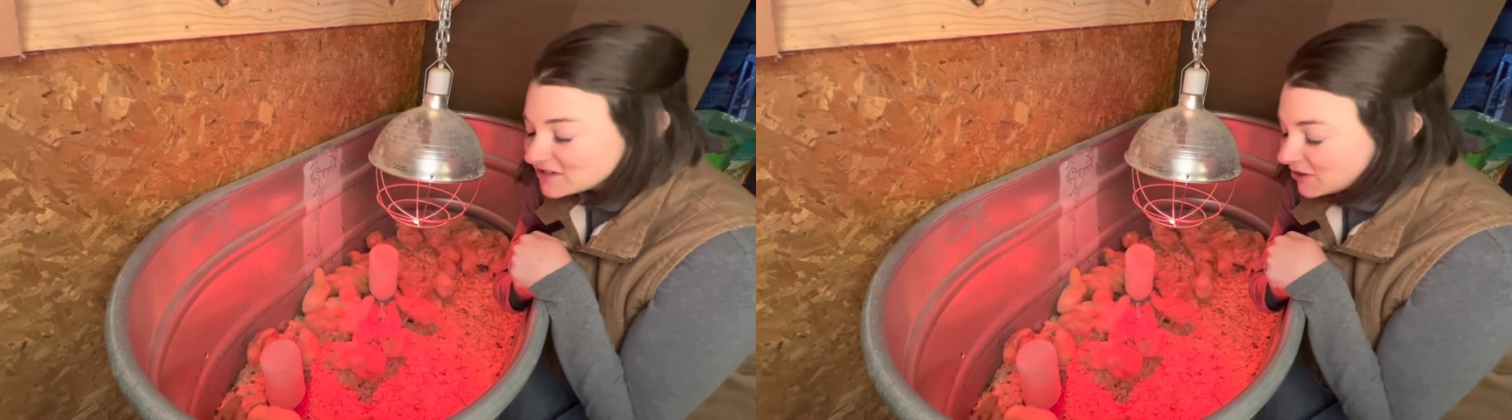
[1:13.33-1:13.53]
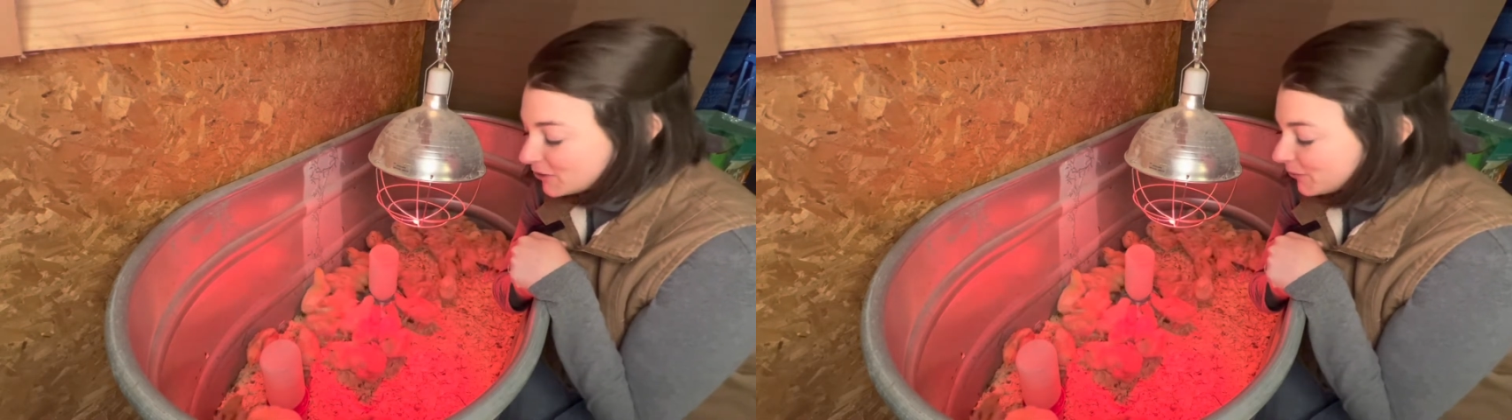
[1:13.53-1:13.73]

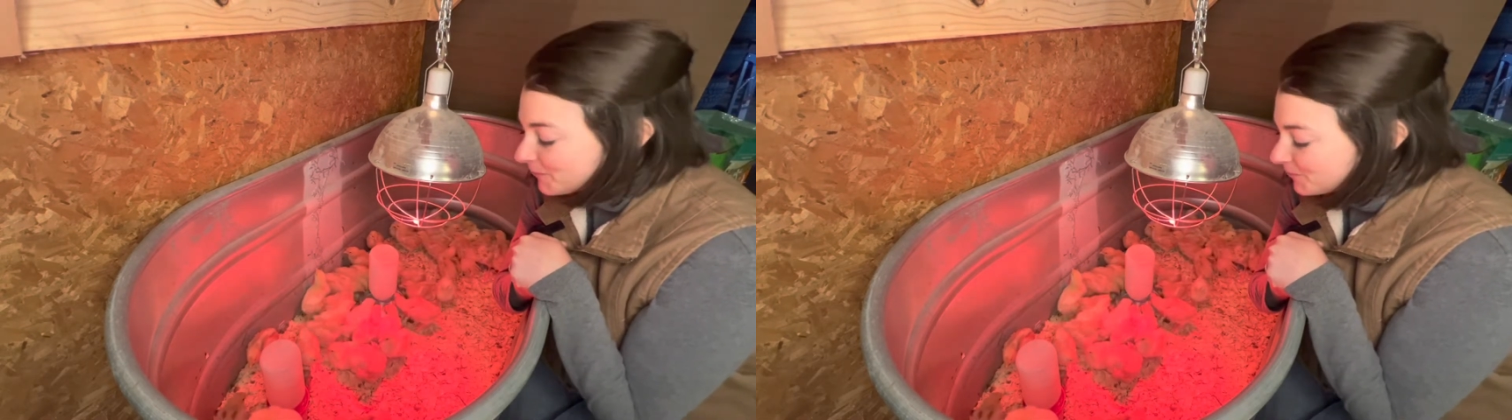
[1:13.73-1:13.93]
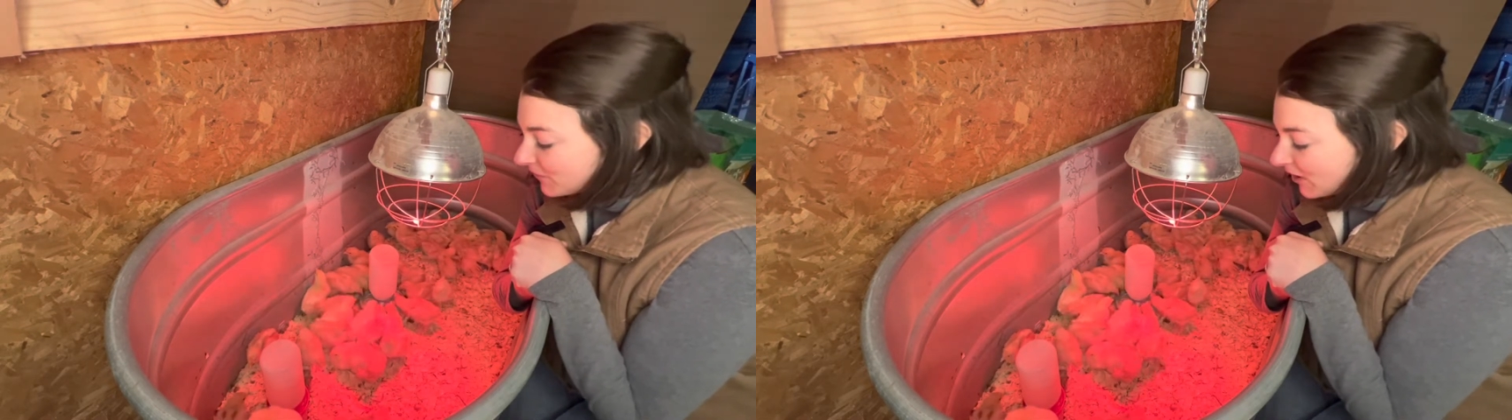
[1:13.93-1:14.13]
So
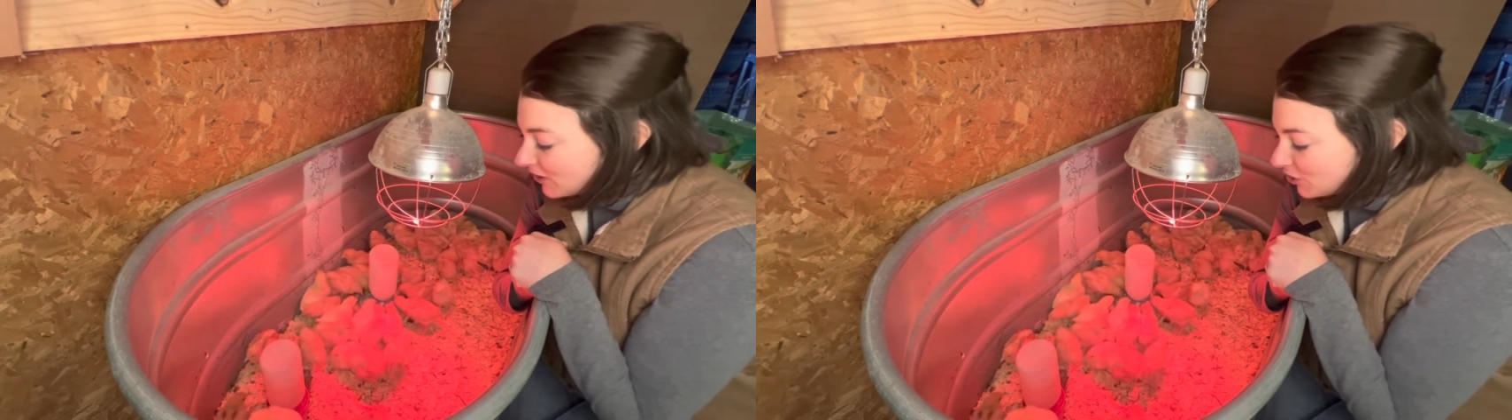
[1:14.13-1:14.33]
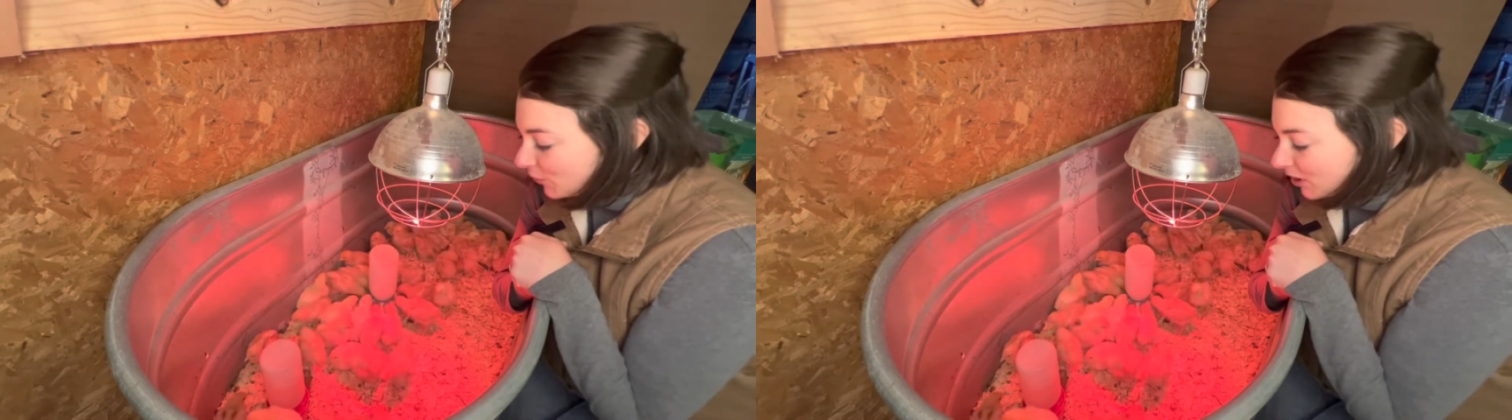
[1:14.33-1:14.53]

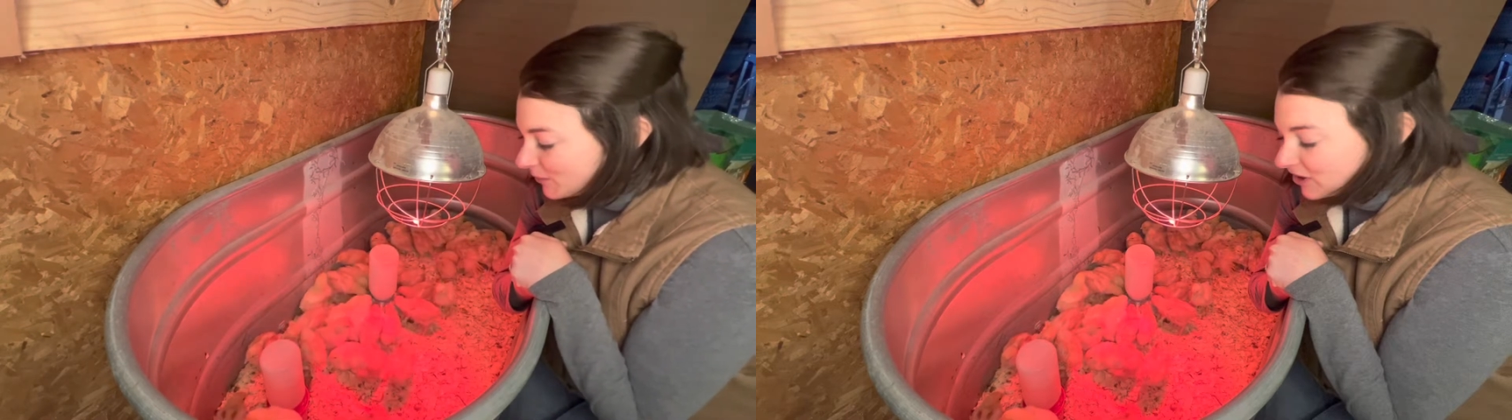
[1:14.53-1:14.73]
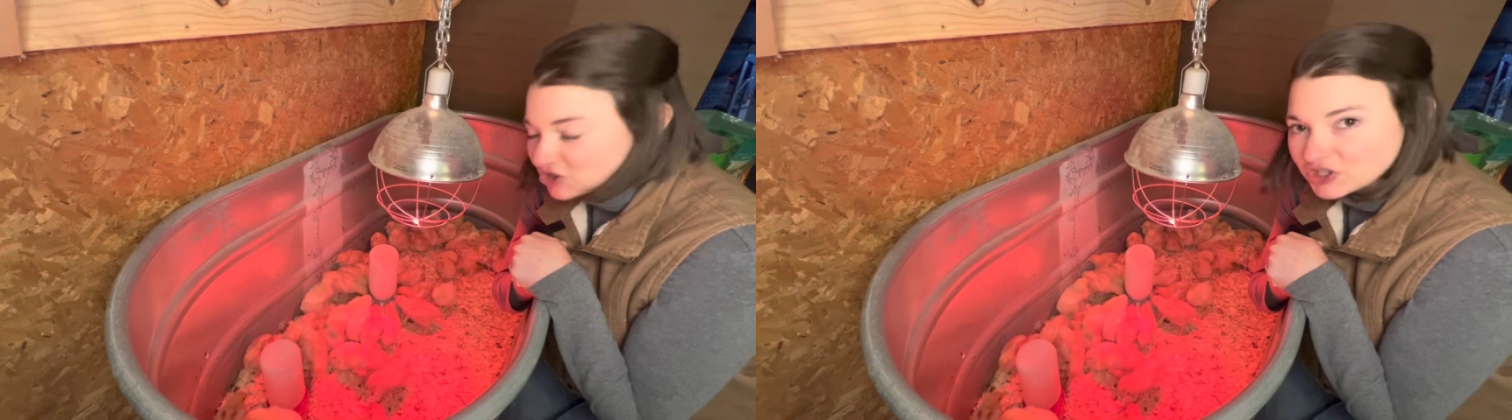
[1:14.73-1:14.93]
you want
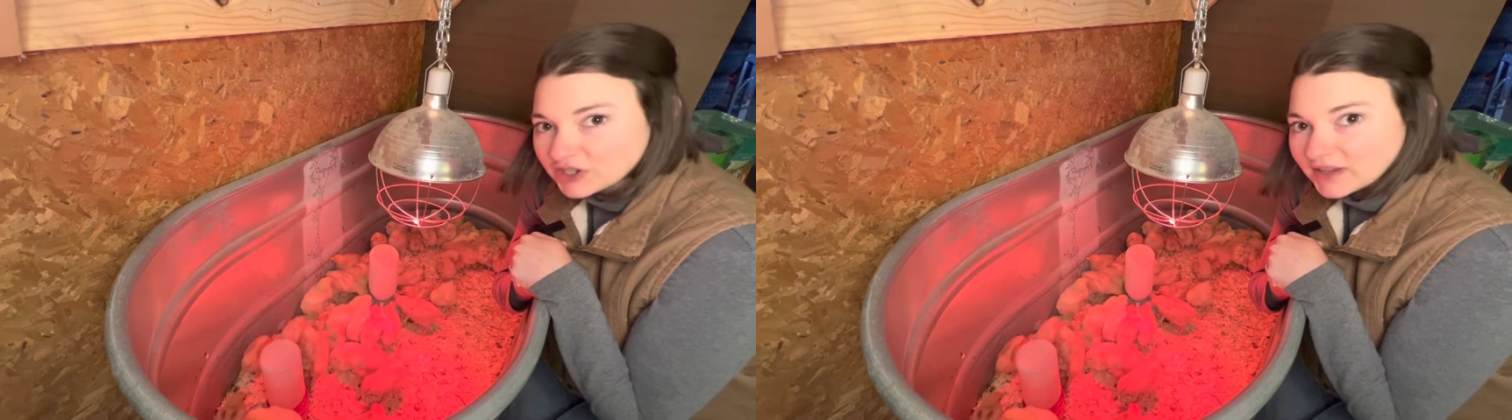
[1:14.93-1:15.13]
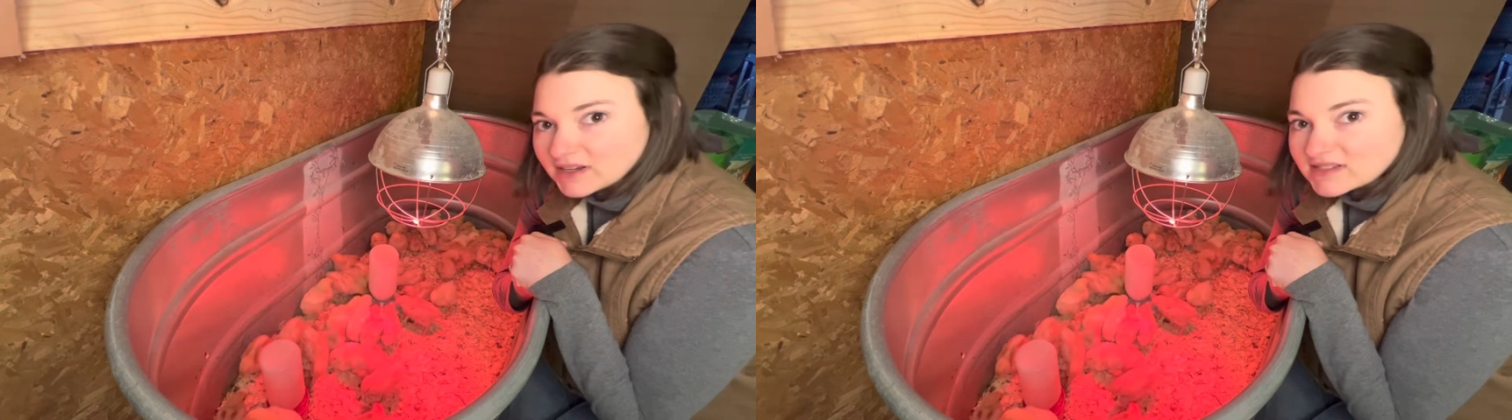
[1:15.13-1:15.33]
to make
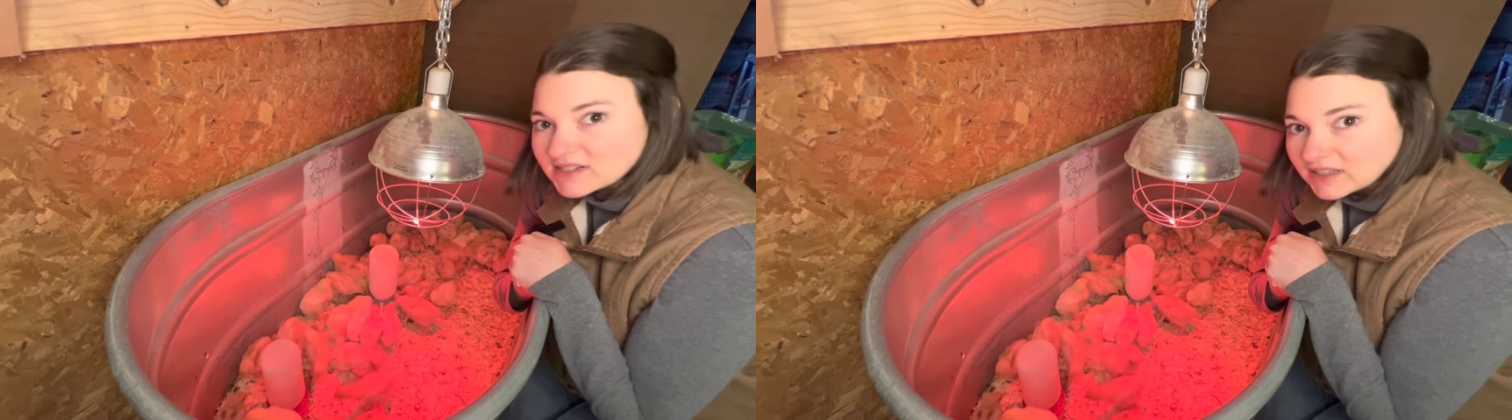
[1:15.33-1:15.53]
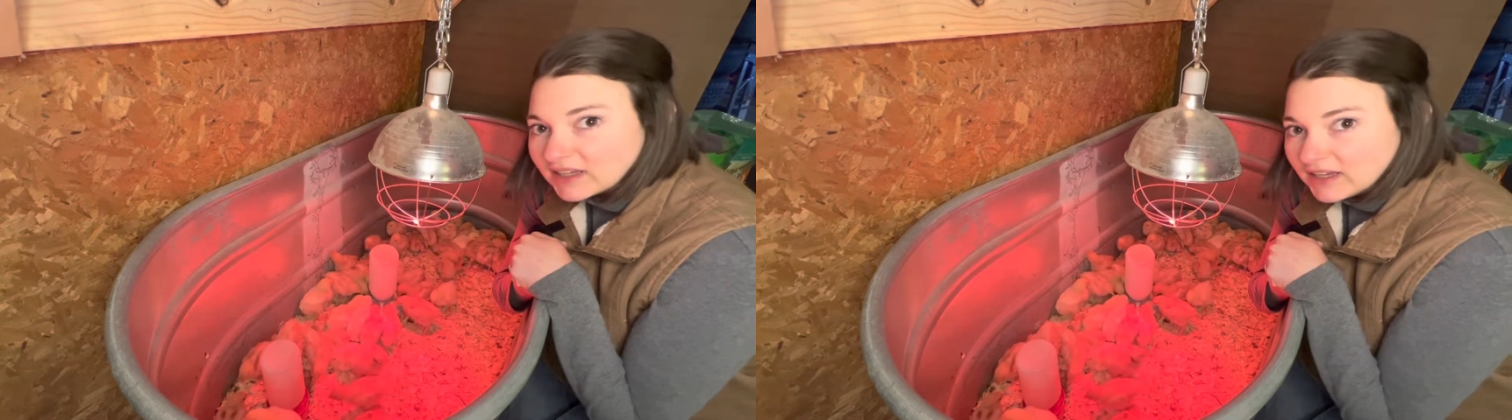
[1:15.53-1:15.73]
sure that
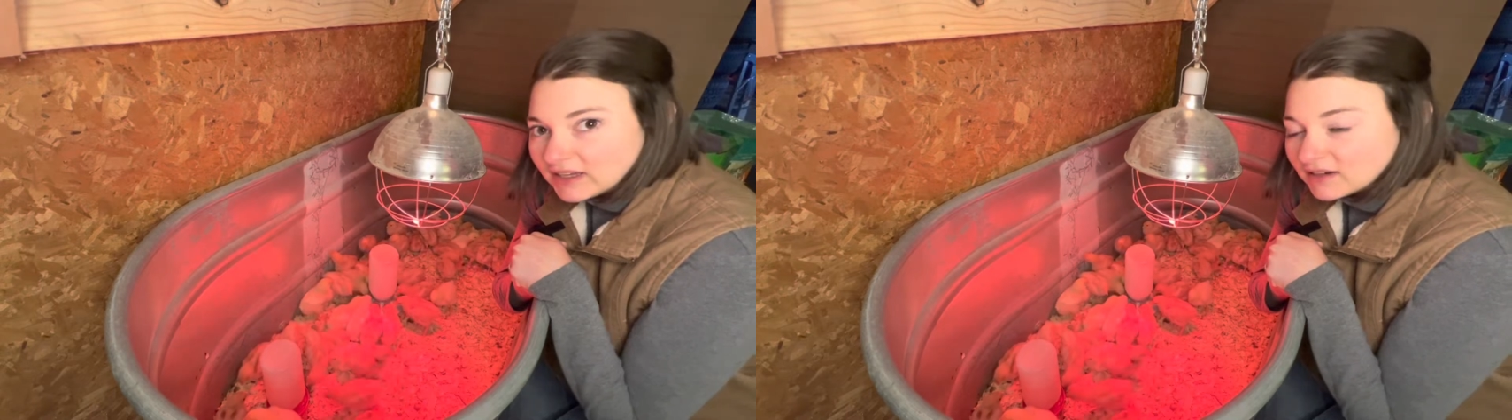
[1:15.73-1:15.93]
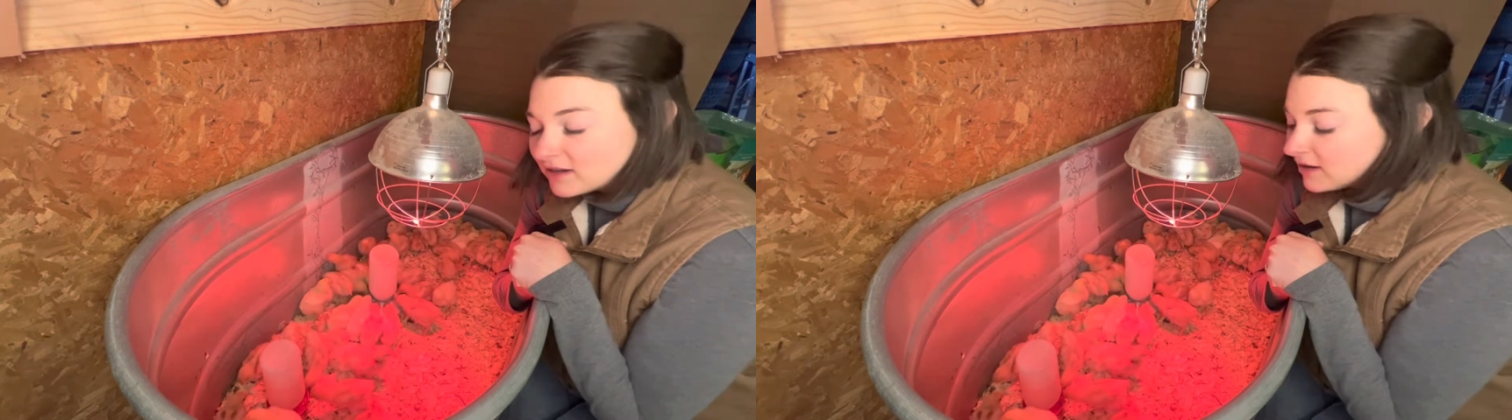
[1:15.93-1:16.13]
it's clean.